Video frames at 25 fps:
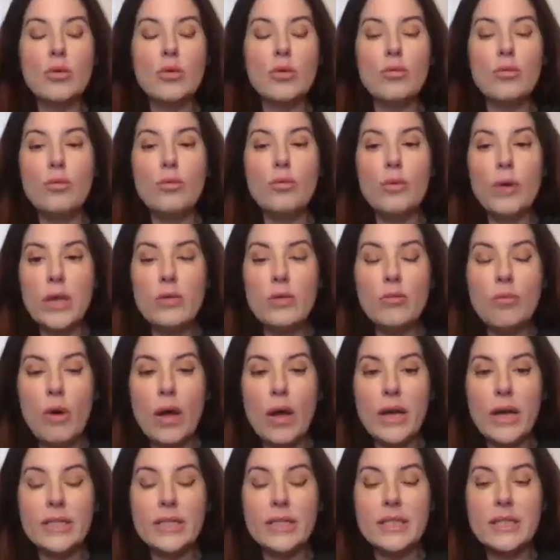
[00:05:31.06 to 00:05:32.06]
And so
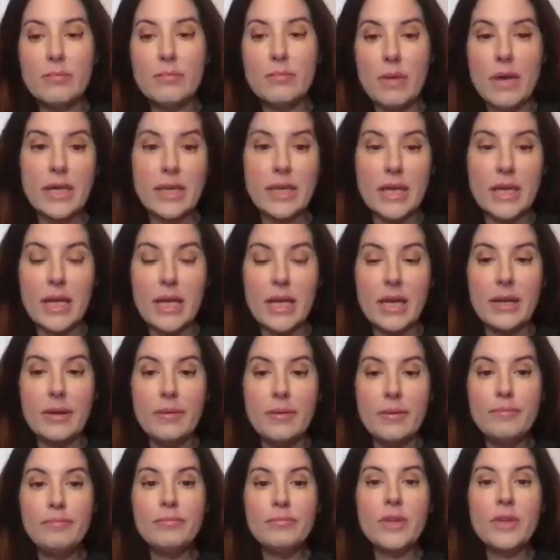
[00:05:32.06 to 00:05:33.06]
we wanted to make
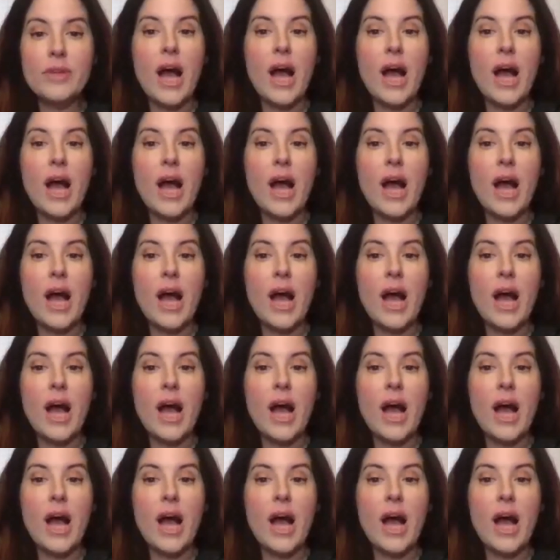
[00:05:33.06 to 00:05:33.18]
it